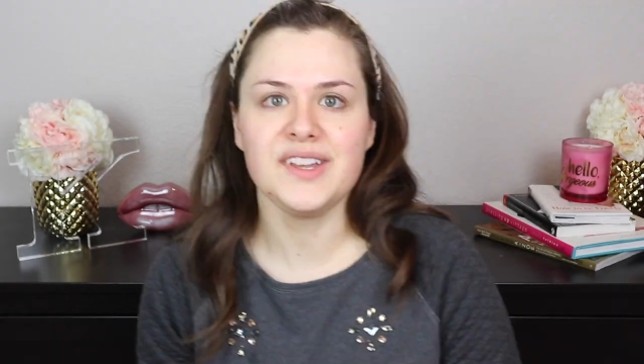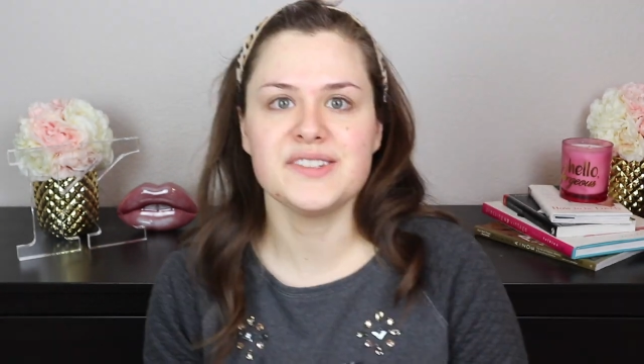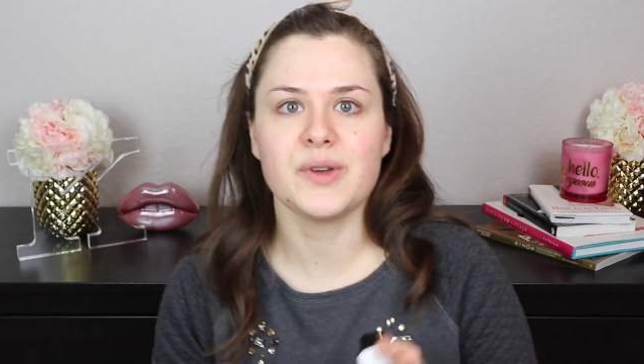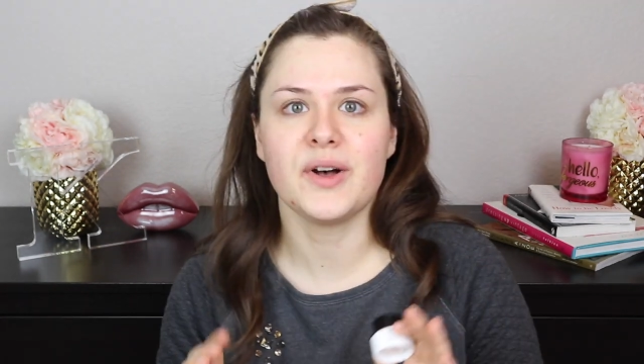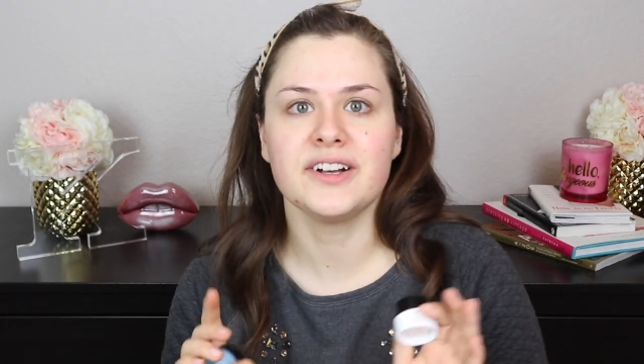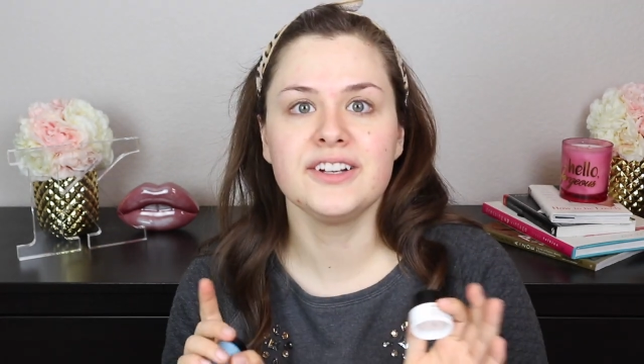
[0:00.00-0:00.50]

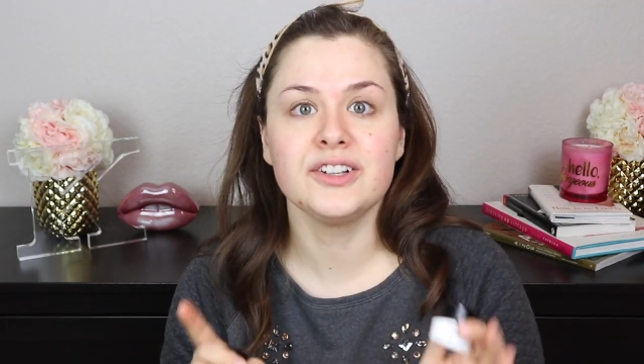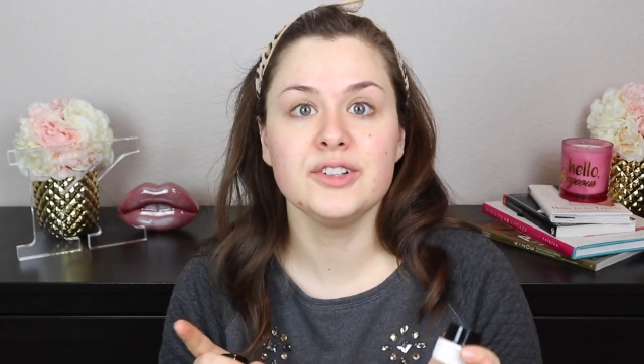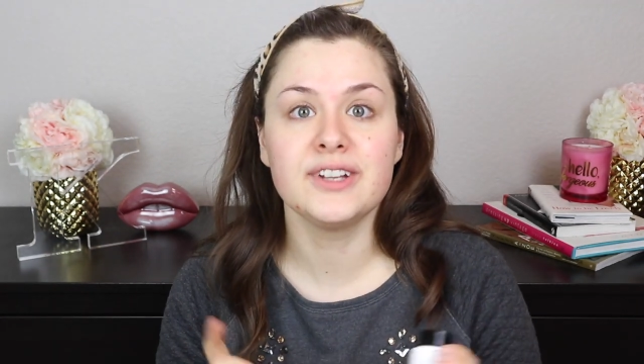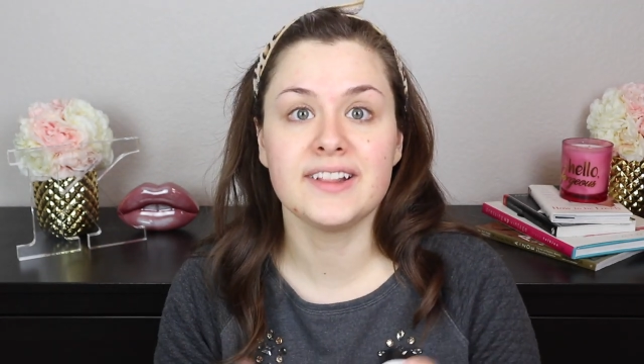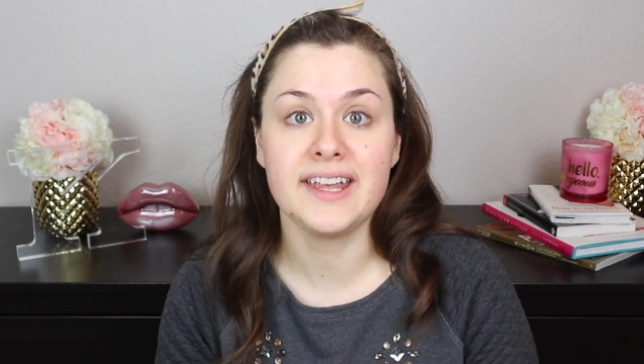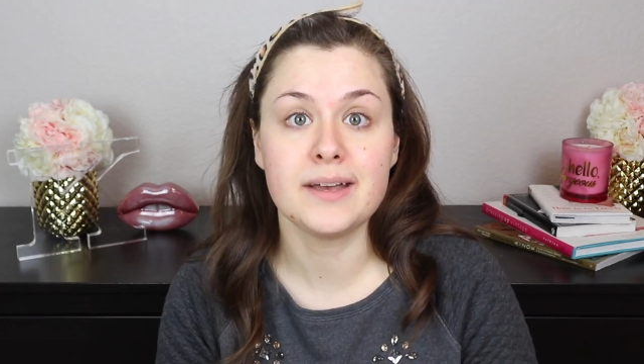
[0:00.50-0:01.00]
So I'll
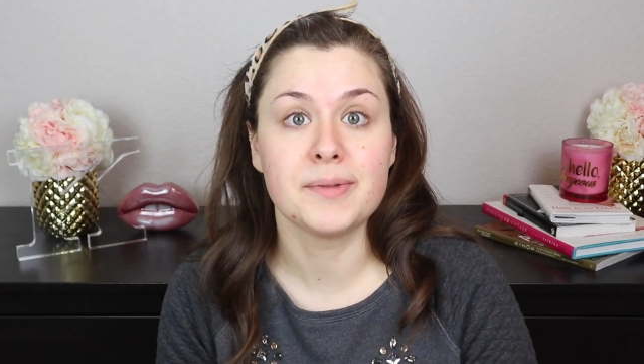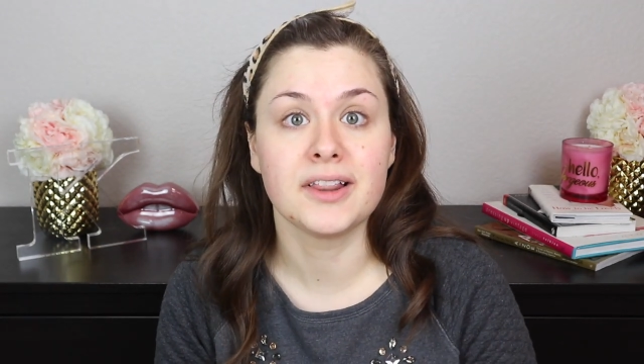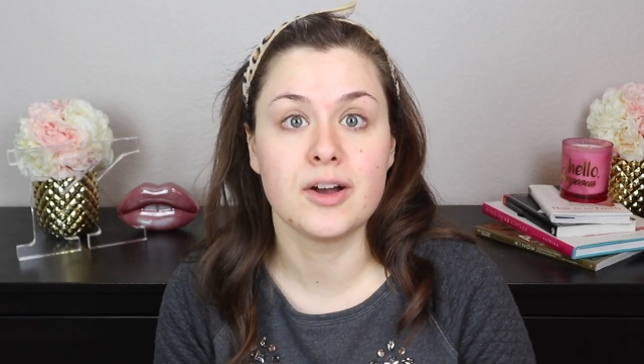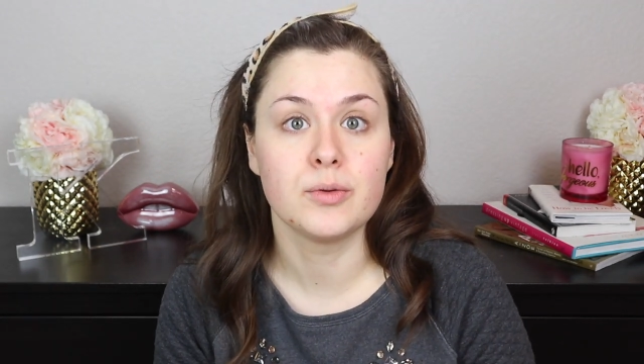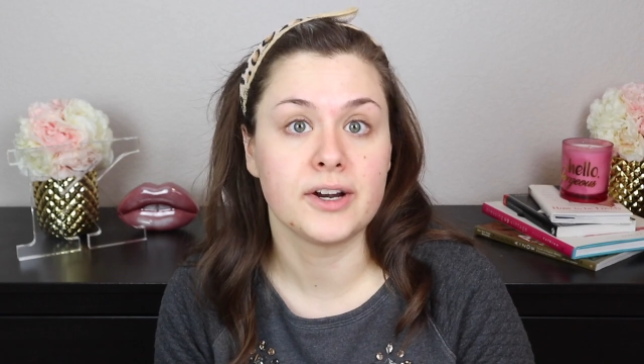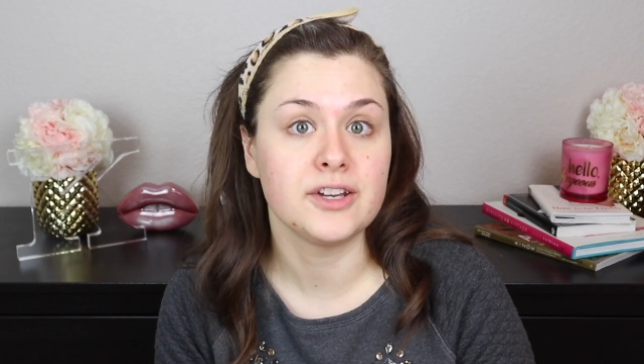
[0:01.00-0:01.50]
include a link
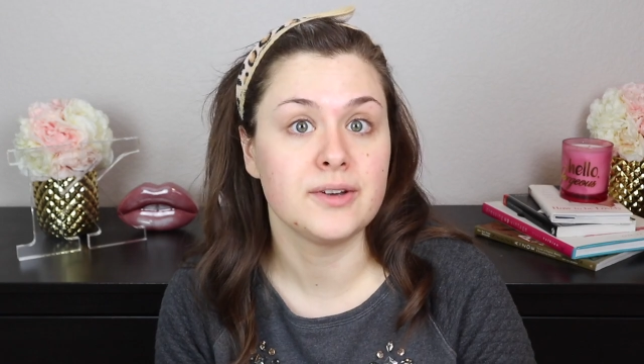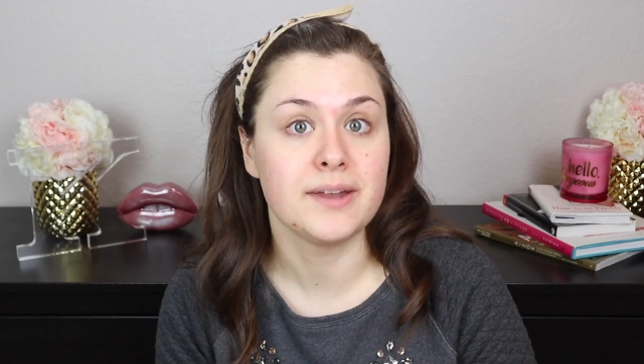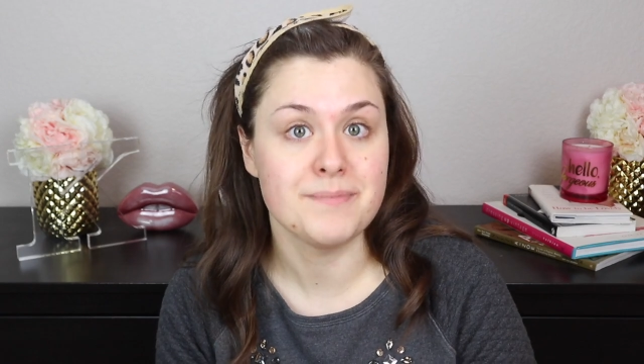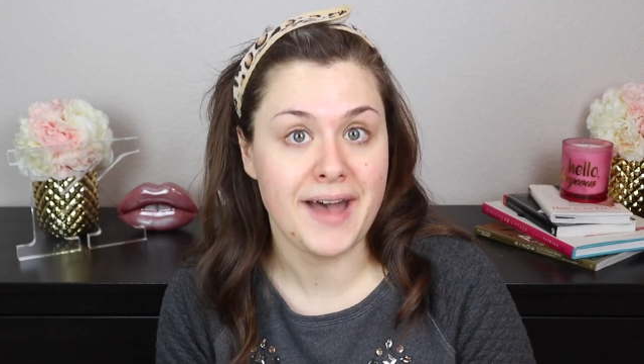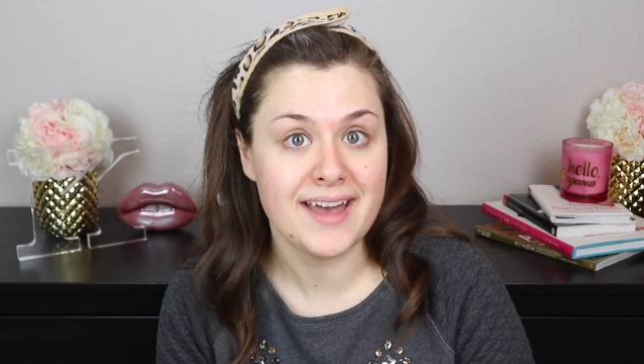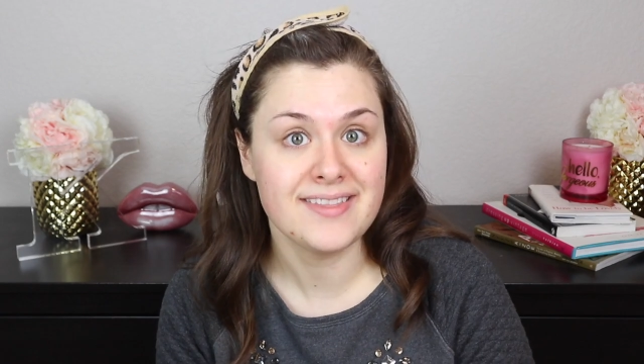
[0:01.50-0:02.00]
below where you
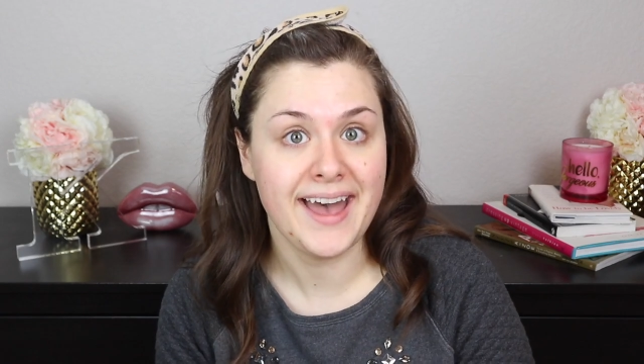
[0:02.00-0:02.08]
can buy